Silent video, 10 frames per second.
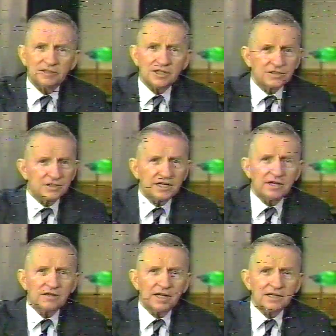Doesn't
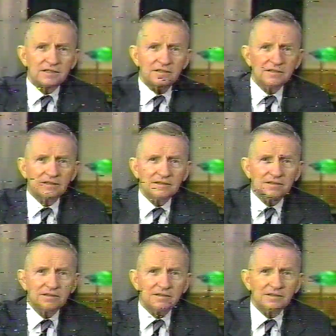sound like
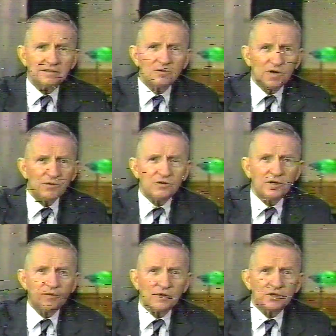the way we
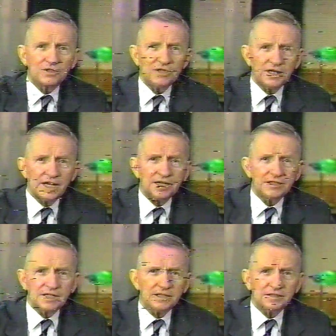treat workers in the United
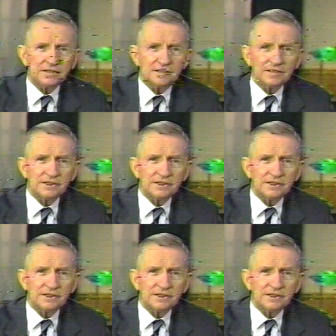States.